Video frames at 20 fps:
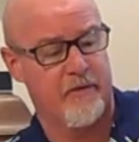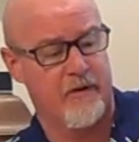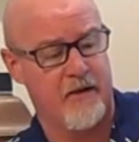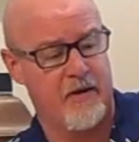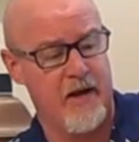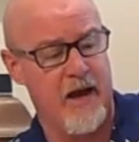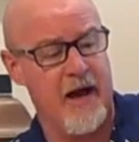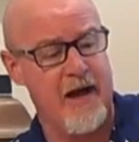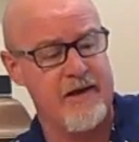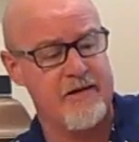
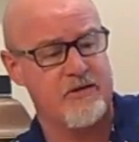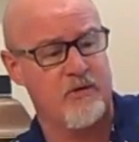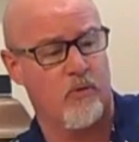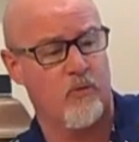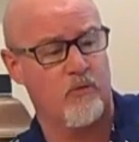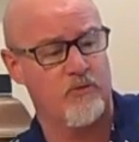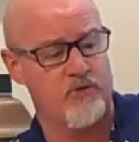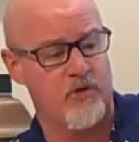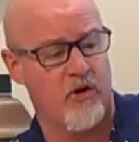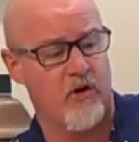a nice
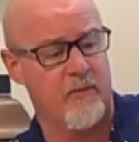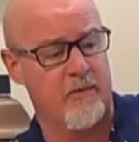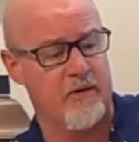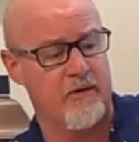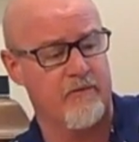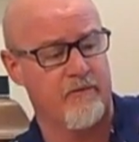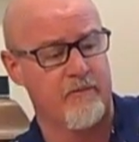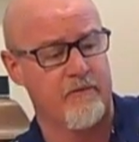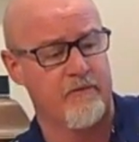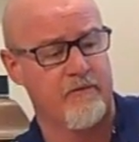old
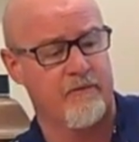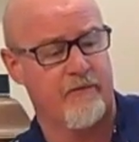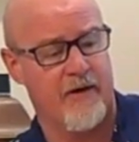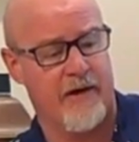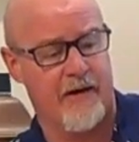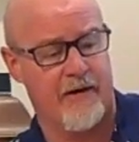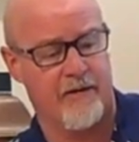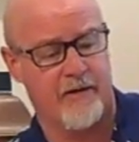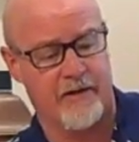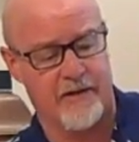German
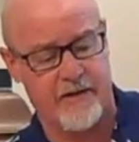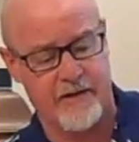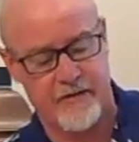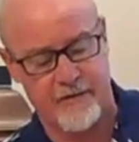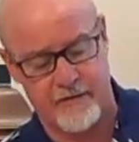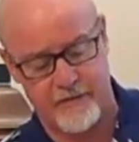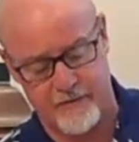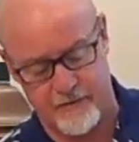violin